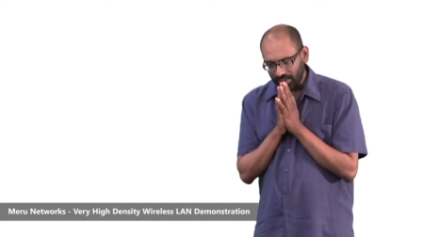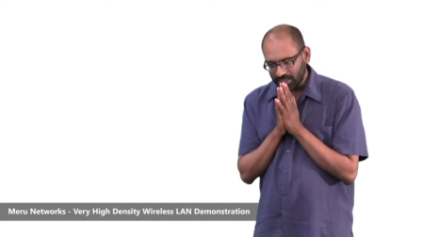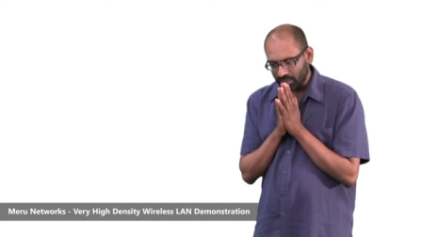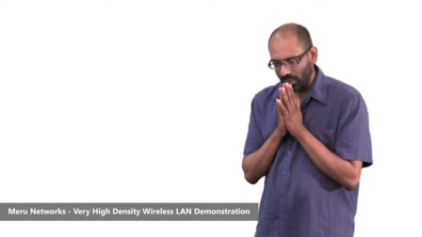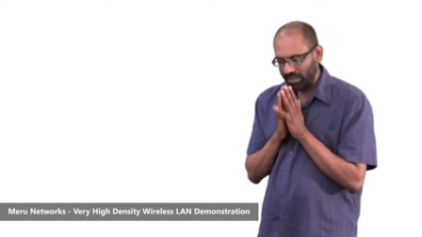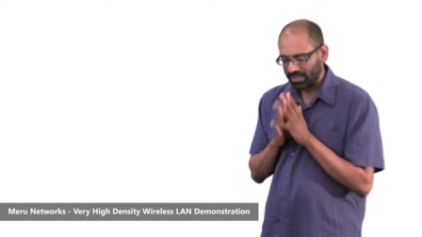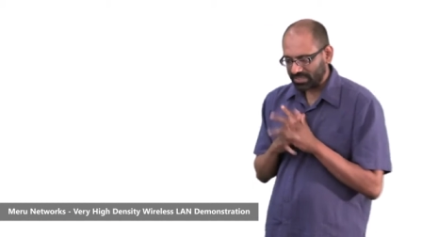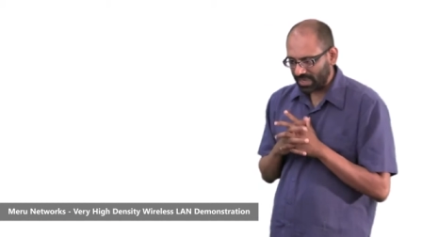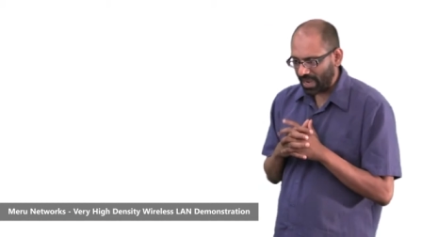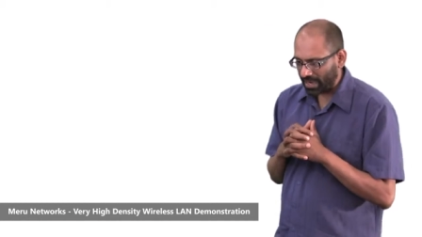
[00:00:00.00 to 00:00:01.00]
is to
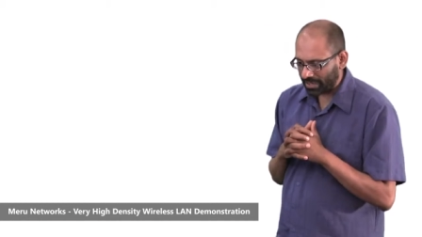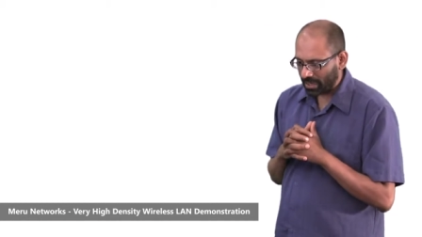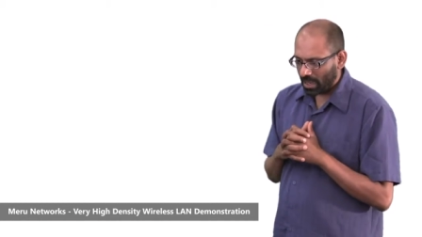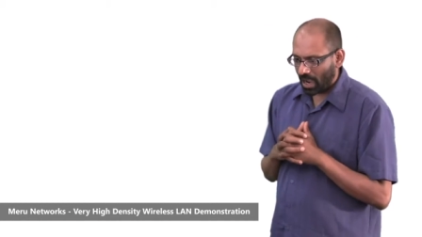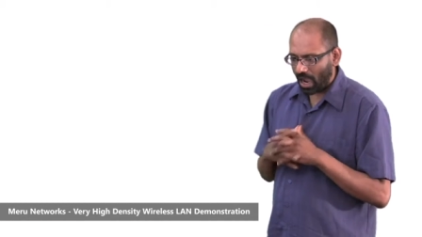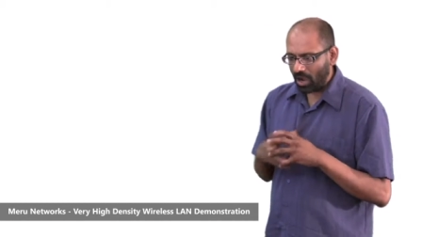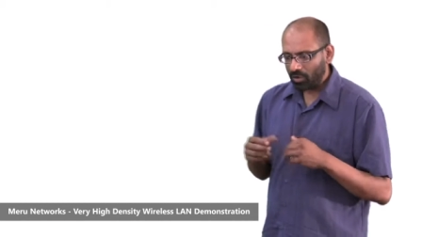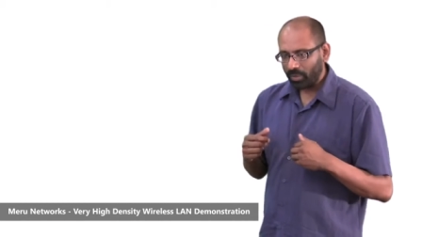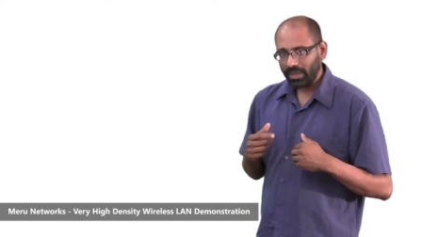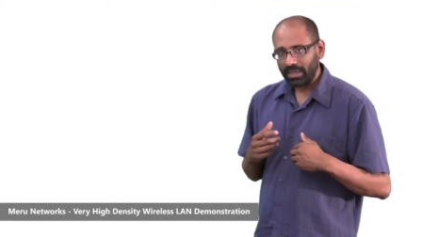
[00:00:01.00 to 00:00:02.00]
understand how
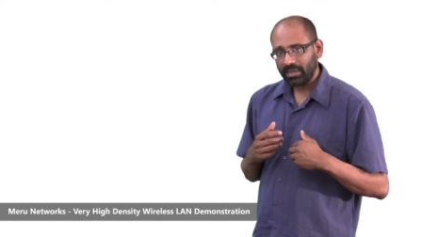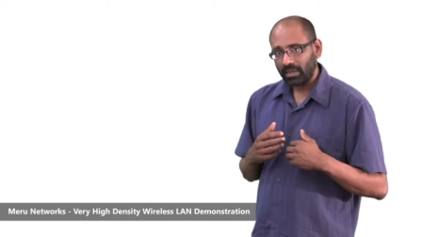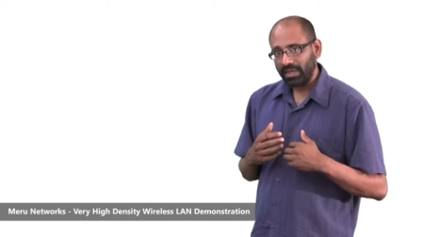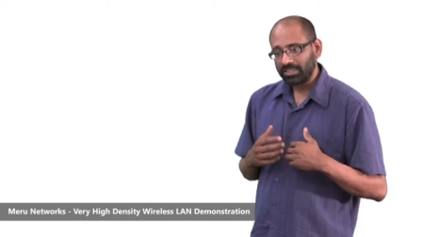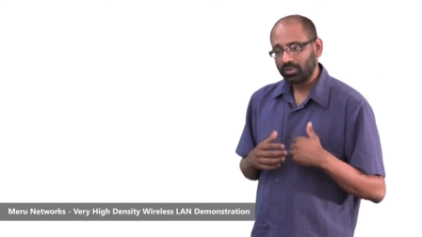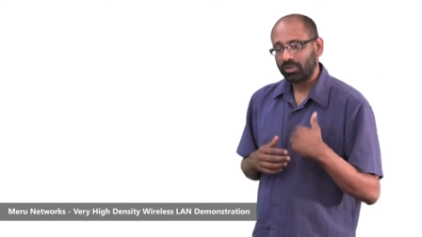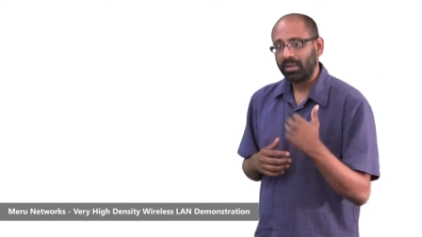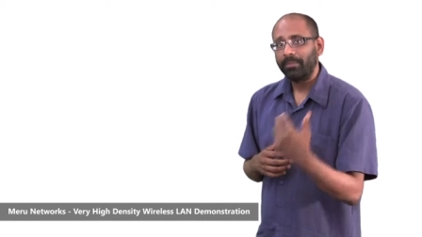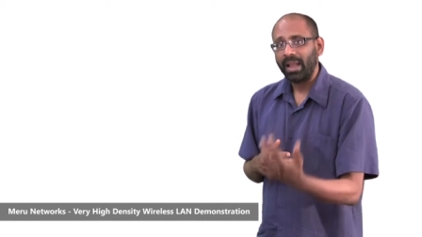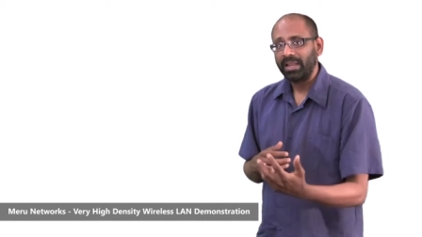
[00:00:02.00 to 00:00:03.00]
quickly clients could
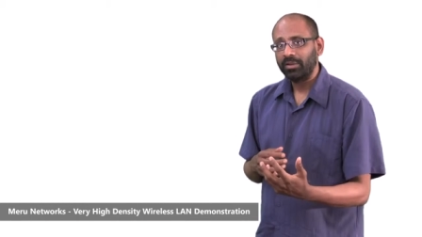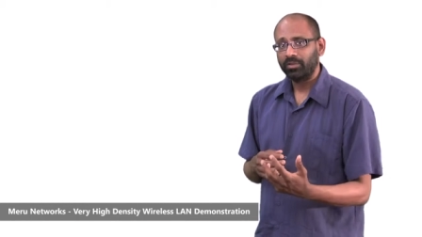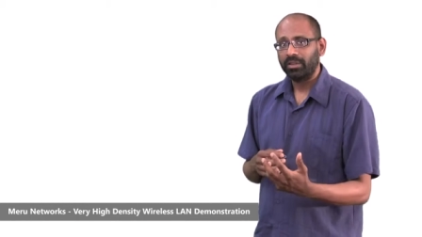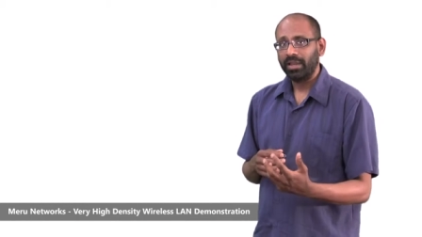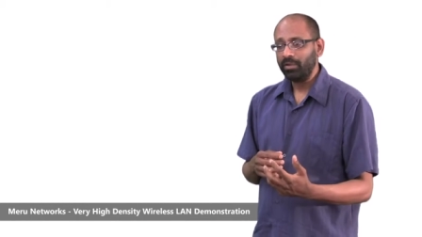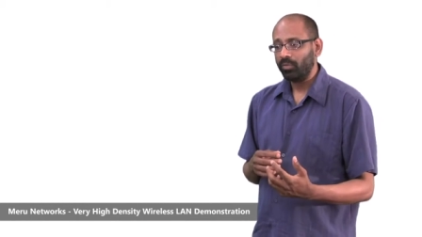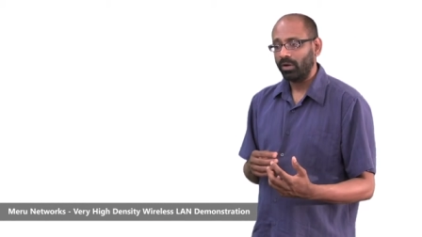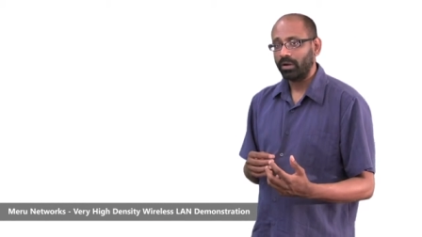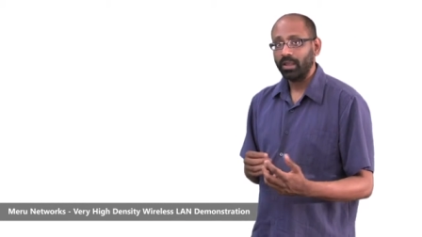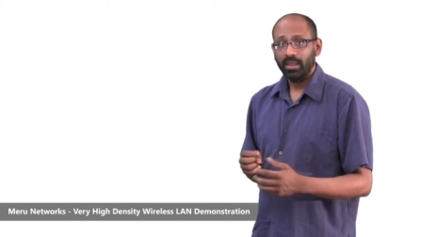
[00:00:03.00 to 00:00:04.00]
come back into the
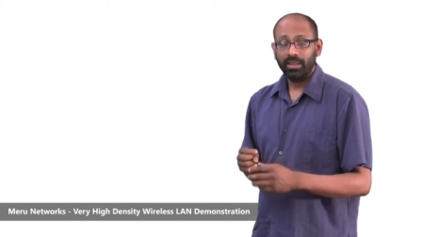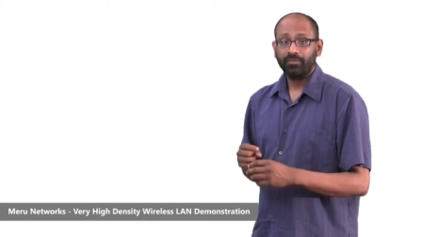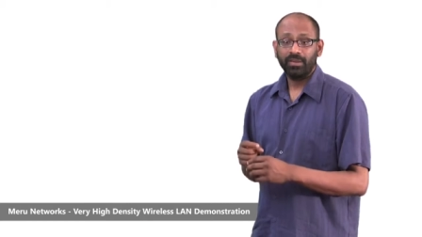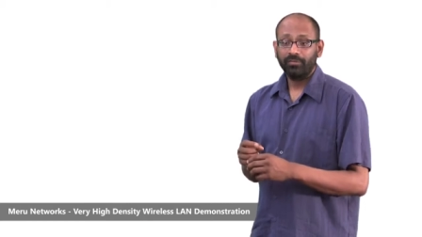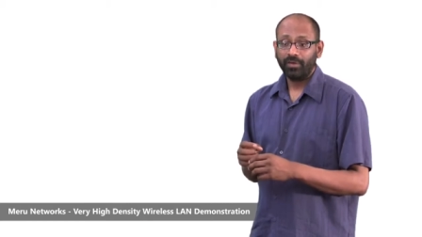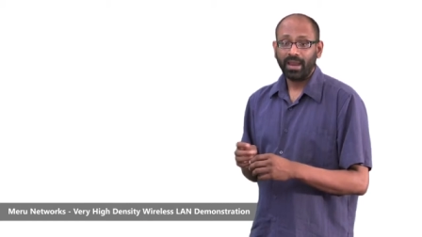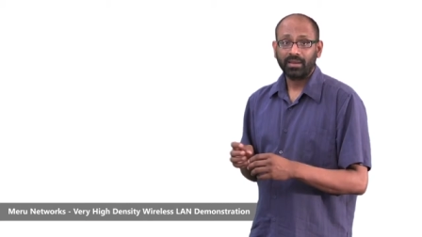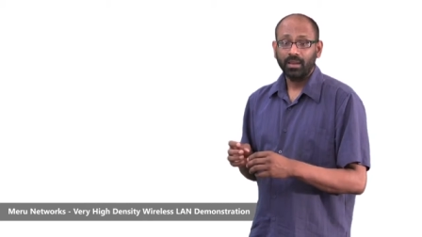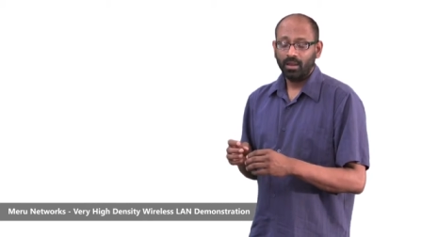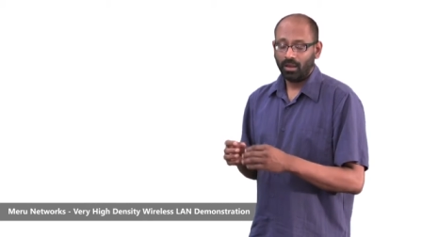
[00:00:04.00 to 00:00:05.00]
network if in
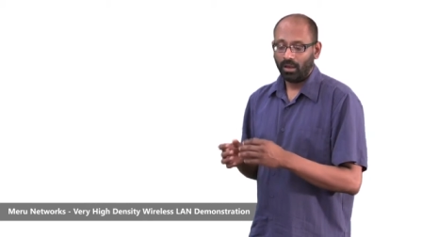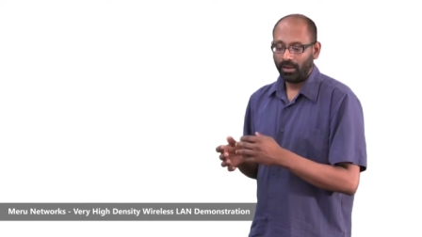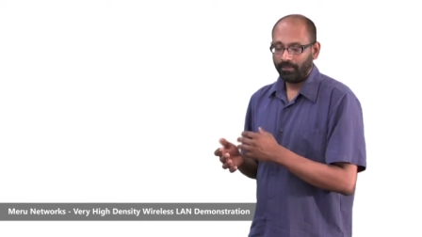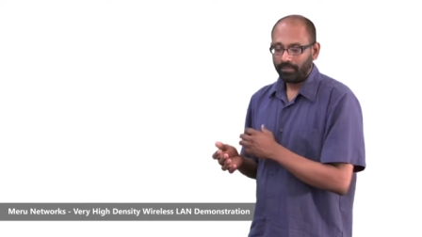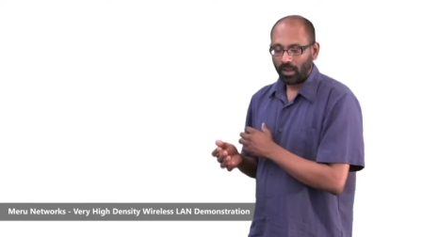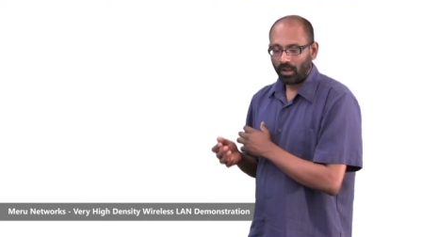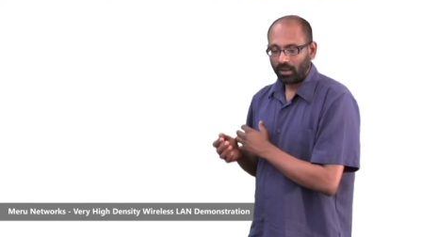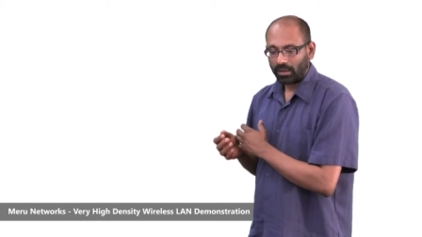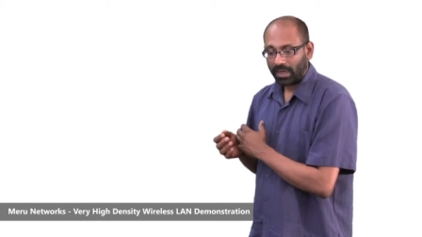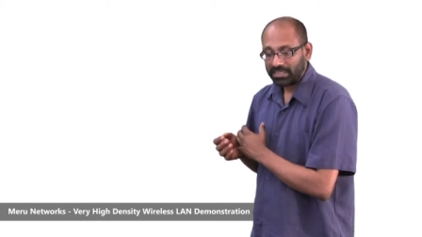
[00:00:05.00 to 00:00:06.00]
fact um,
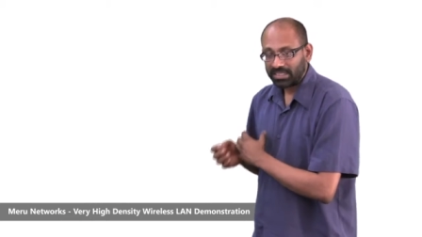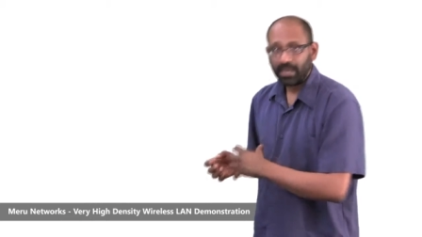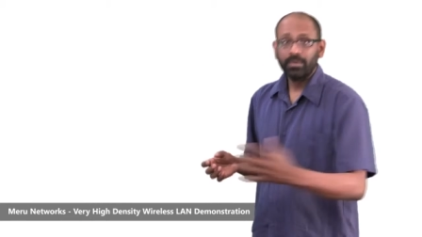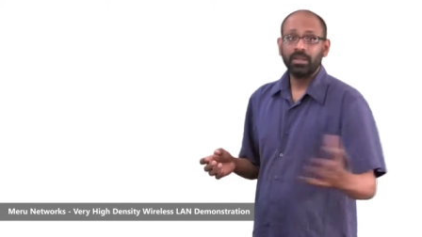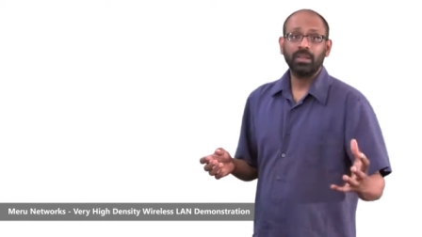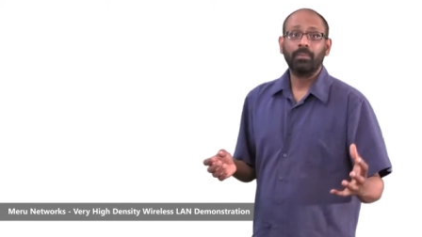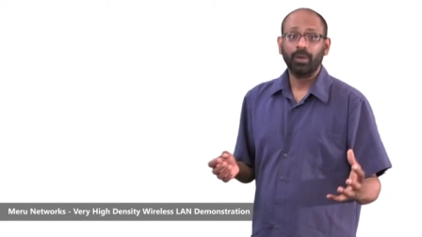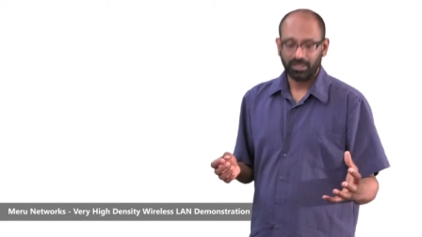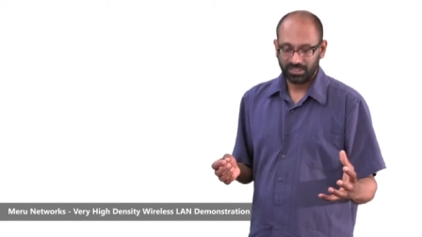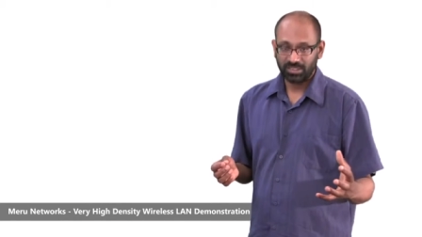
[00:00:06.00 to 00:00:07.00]
clients came in in a
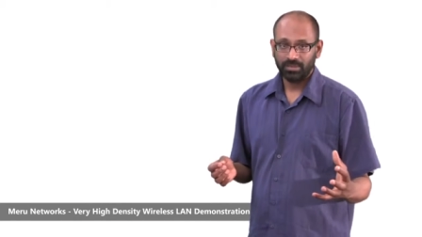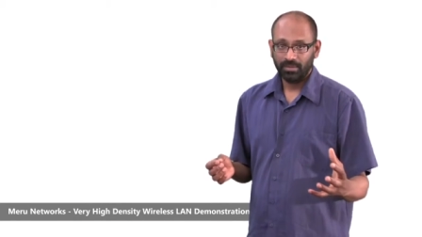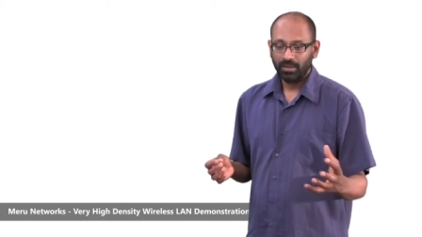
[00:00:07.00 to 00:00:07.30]
burst.